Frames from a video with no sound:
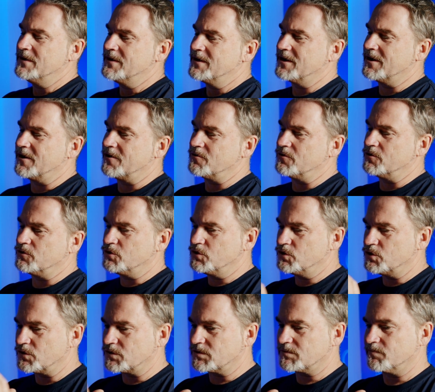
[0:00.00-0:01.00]
you might be
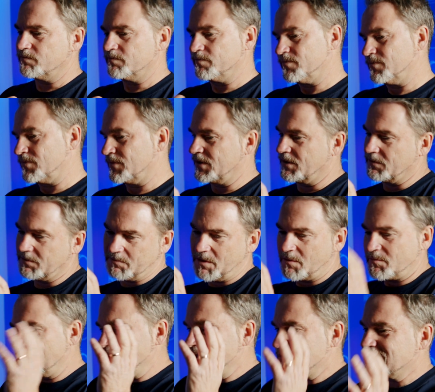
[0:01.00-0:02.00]

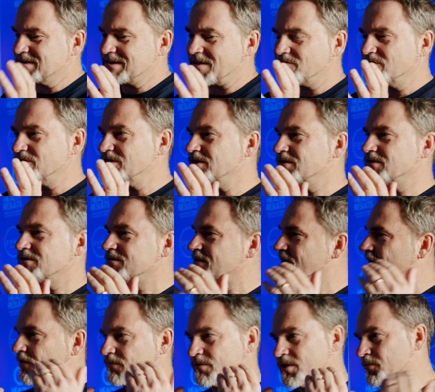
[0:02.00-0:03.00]
in your 70s and say,
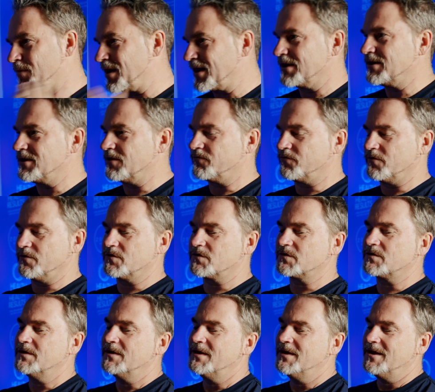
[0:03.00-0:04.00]
I've got to make a difference.